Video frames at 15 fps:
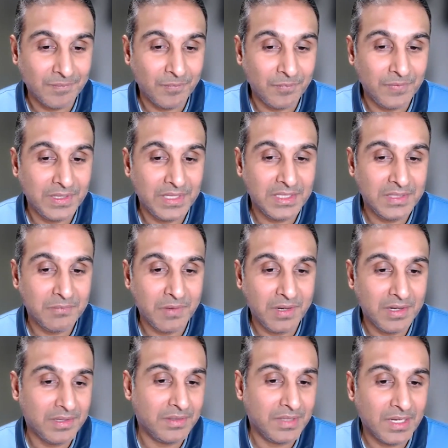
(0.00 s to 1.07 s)
We
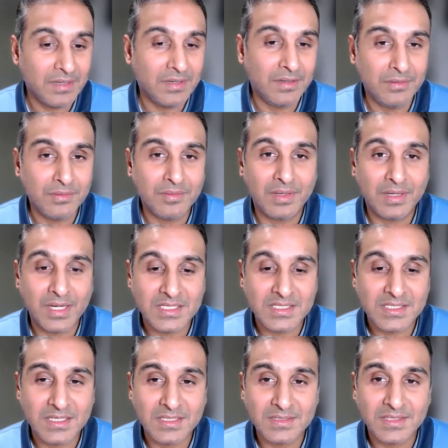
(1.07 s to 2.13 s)
want to get into a
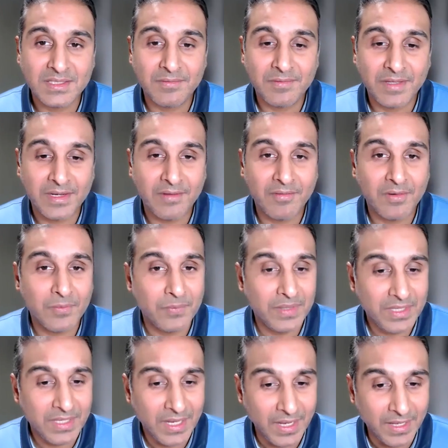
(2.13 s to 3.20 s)
residency wherever we
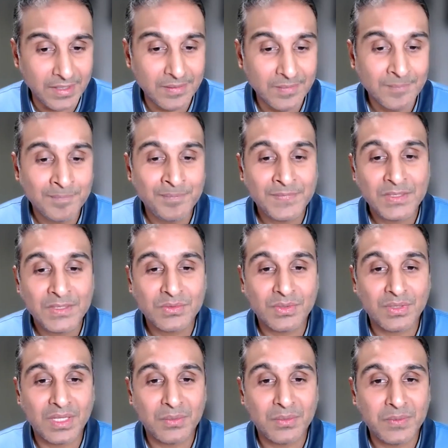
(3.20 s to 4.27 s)
can
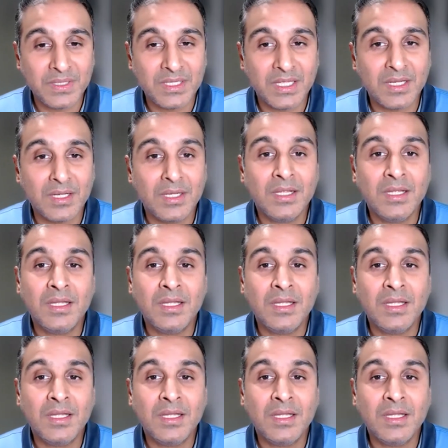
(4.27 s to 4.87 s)
so that we can